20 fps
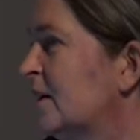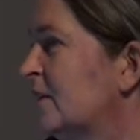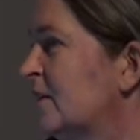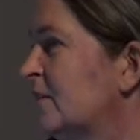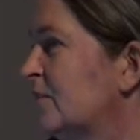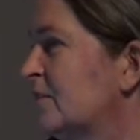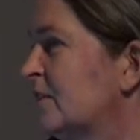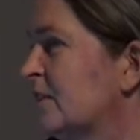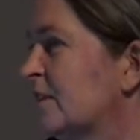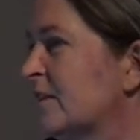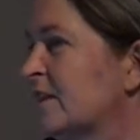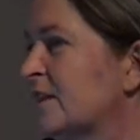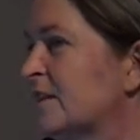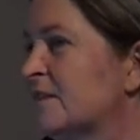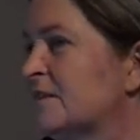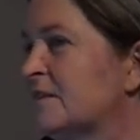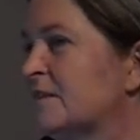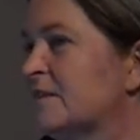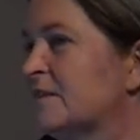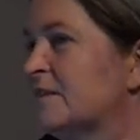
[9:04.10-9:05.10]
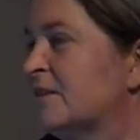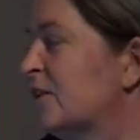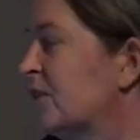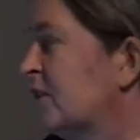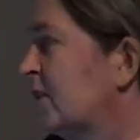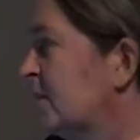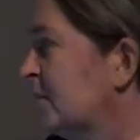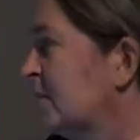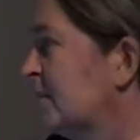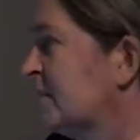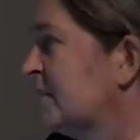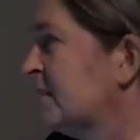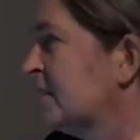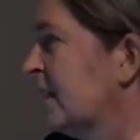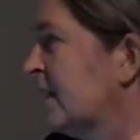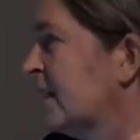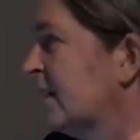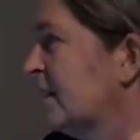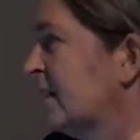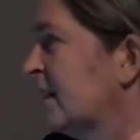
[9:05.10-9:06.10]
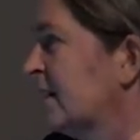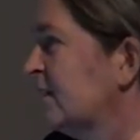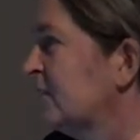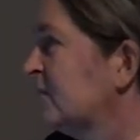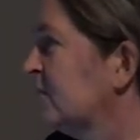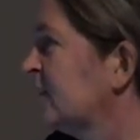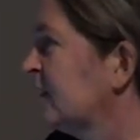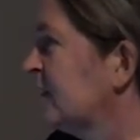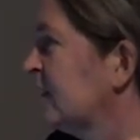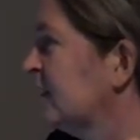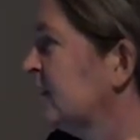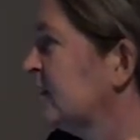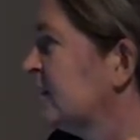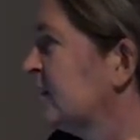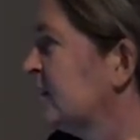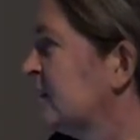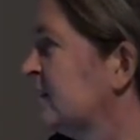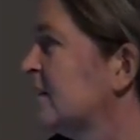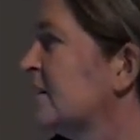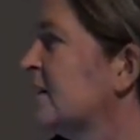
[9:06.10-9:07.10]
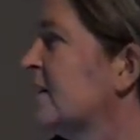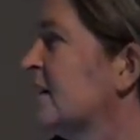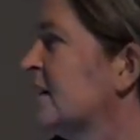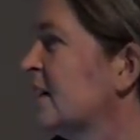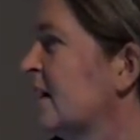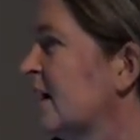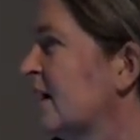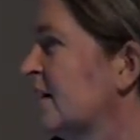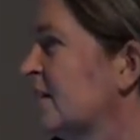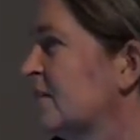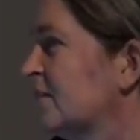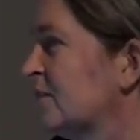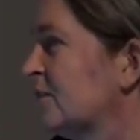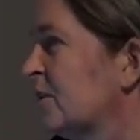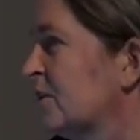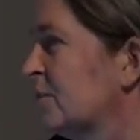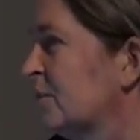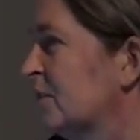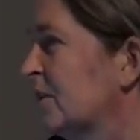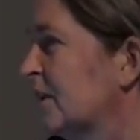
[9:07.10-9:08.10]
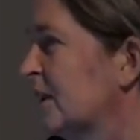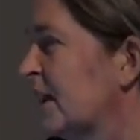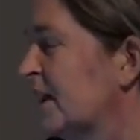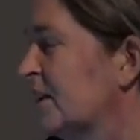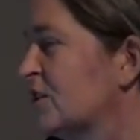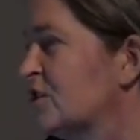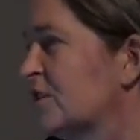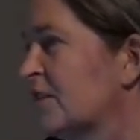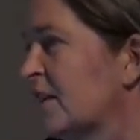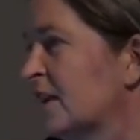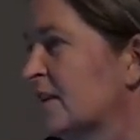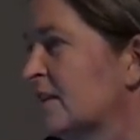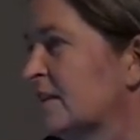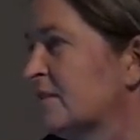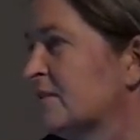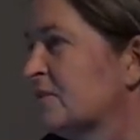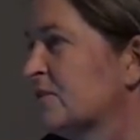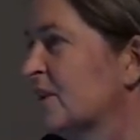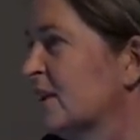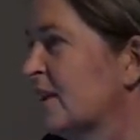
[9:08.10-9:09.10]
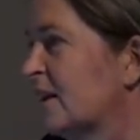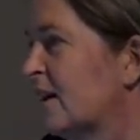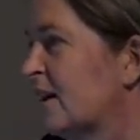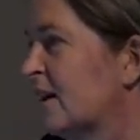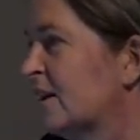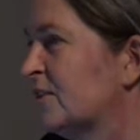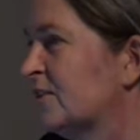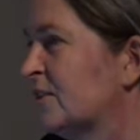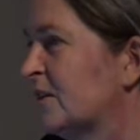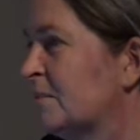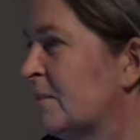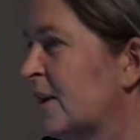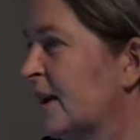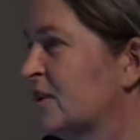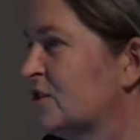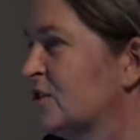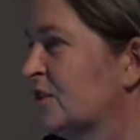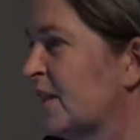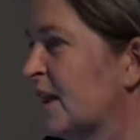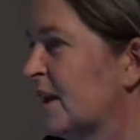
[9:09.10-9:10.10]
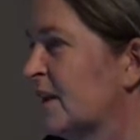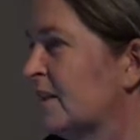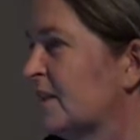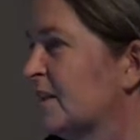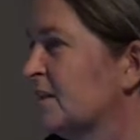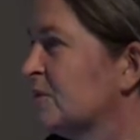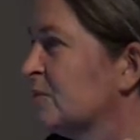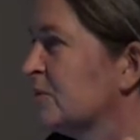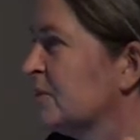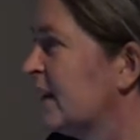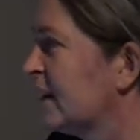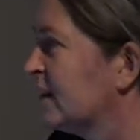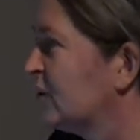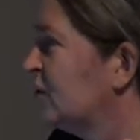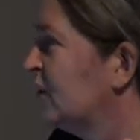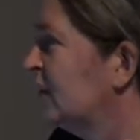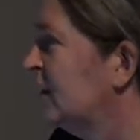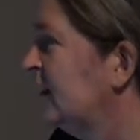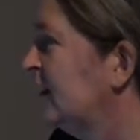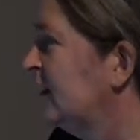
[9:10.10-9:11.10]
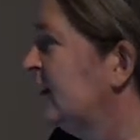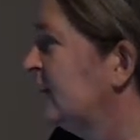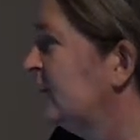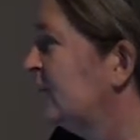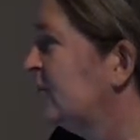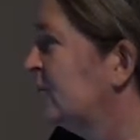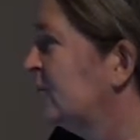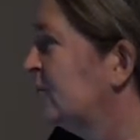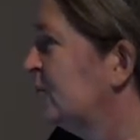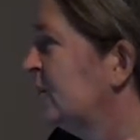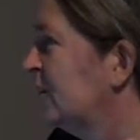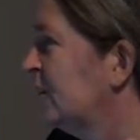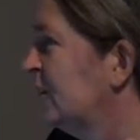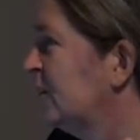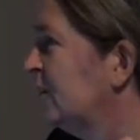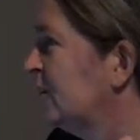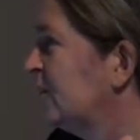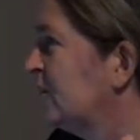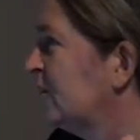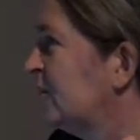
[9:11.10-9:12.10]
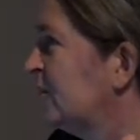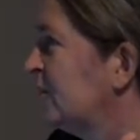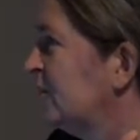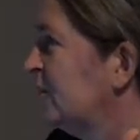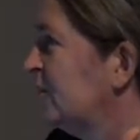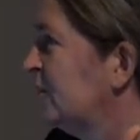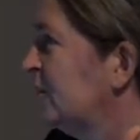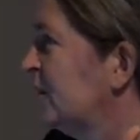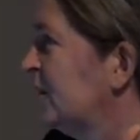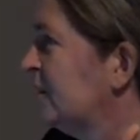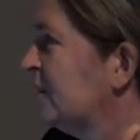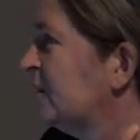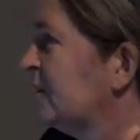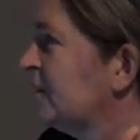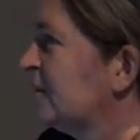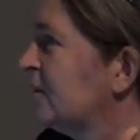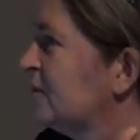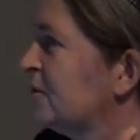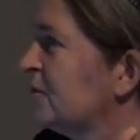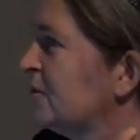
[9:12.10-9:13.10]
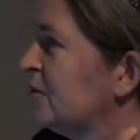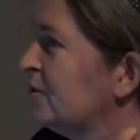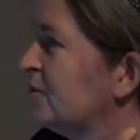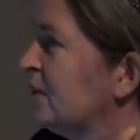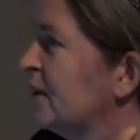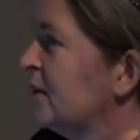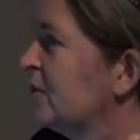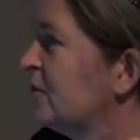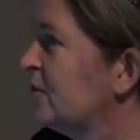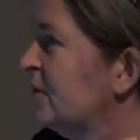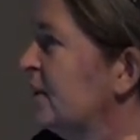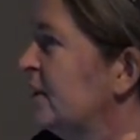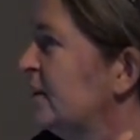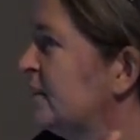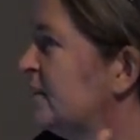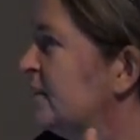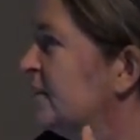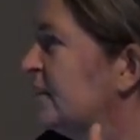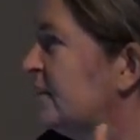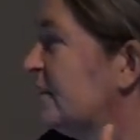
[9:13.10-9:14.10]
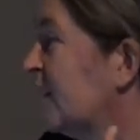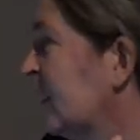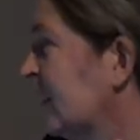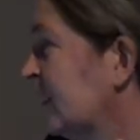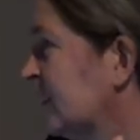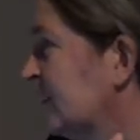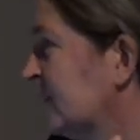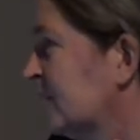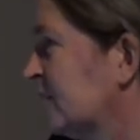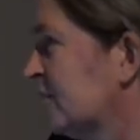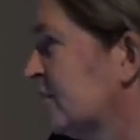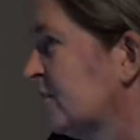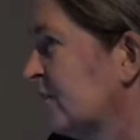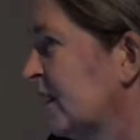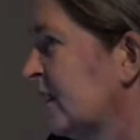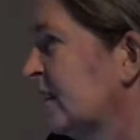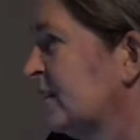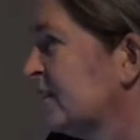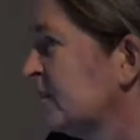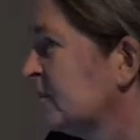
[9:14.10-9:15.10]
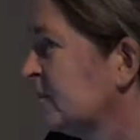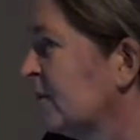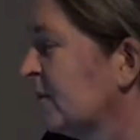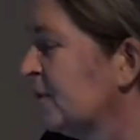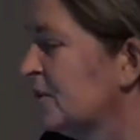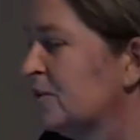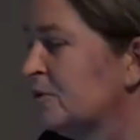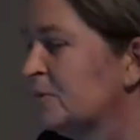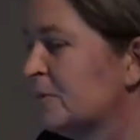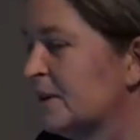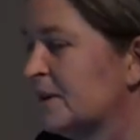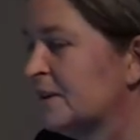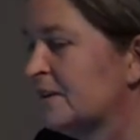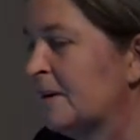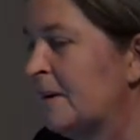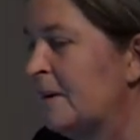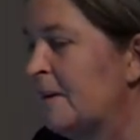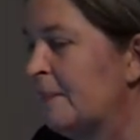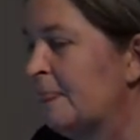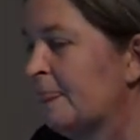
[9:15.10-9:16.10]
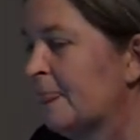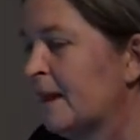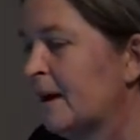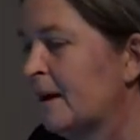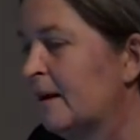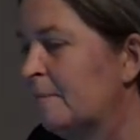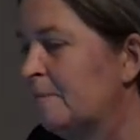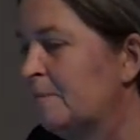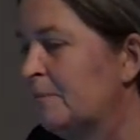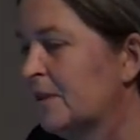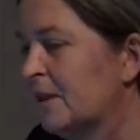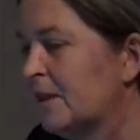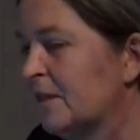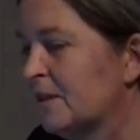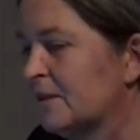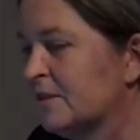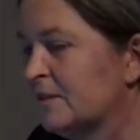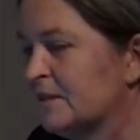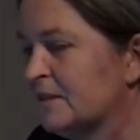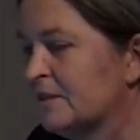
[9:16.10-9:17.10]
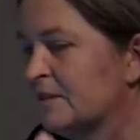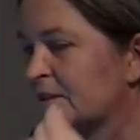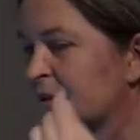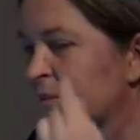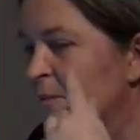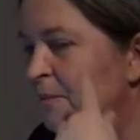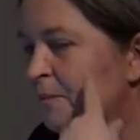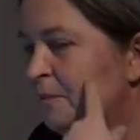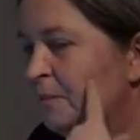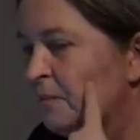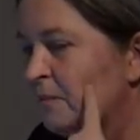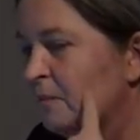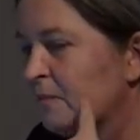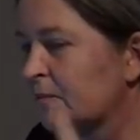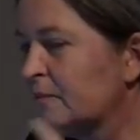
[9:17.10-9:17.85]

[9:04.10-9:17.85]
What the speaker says: using these terms and using these kinds of communication, that it's really hard to imagine that this was actually lead to sort of increased targeted surveillance upon you. But this system